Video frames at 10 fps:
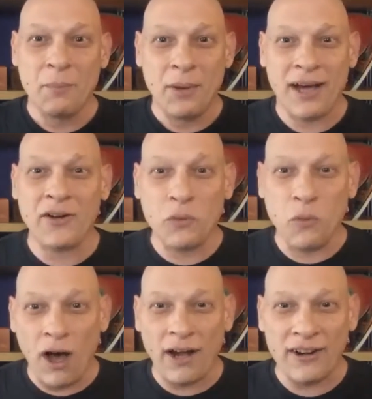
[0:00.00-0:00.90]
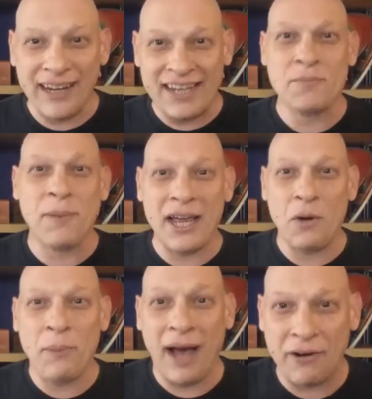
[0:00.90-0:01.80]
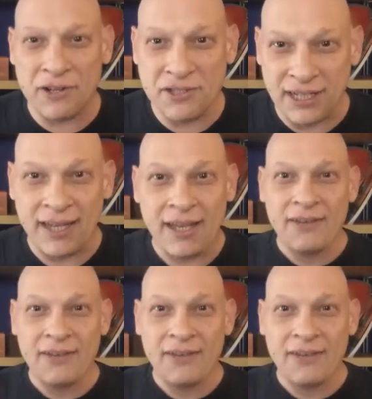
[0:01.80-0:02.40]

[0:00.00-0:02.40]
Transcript: bottled water is biopiracy